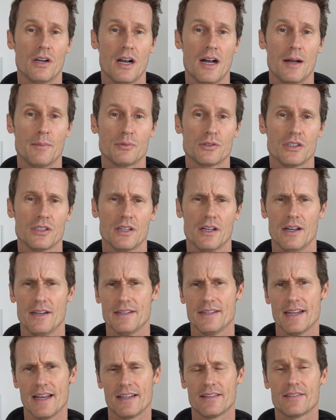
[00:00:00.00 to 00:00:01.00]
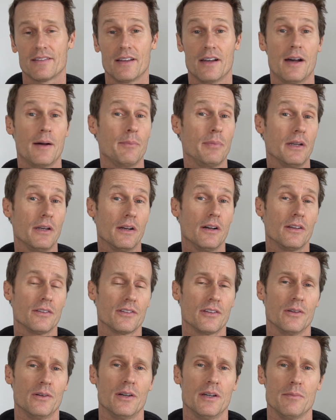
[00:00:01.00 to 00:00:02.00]
option on desktop and
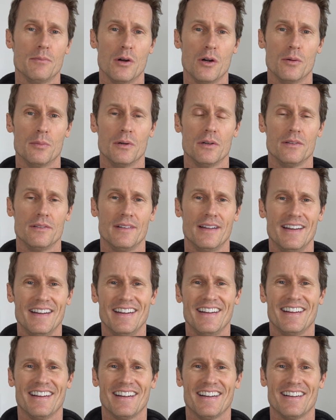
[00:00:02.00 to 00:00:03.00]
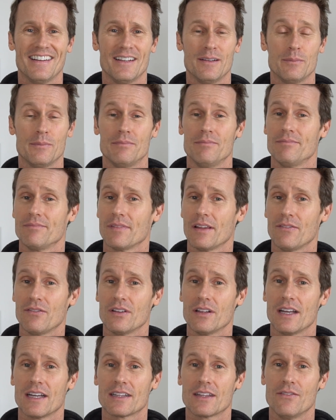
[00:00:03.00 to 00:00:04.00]
also on mobile. Um, if
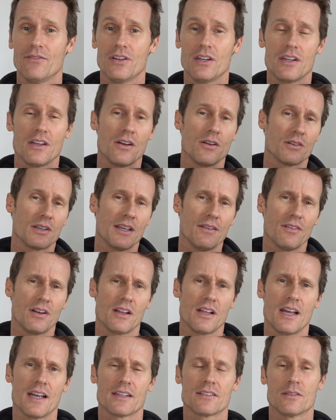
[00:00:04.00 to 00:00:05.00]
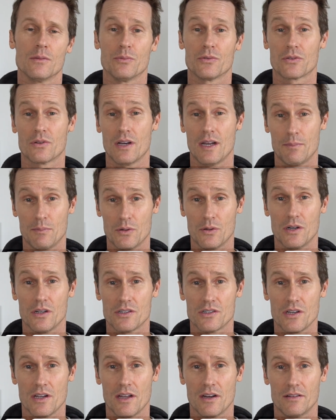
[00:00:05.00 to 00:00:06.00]
you like the video, give it a like, subscribe to our
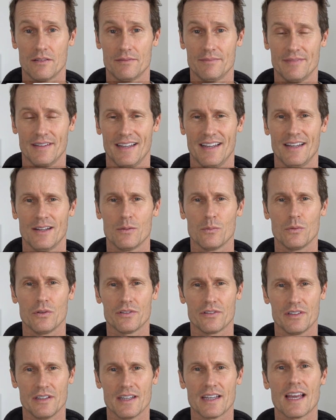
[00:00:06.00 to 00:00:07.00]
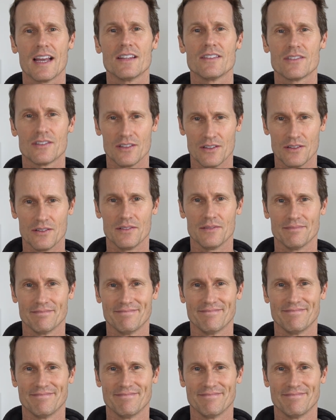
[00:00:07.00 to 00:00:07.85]
channel. We'll see you again soon.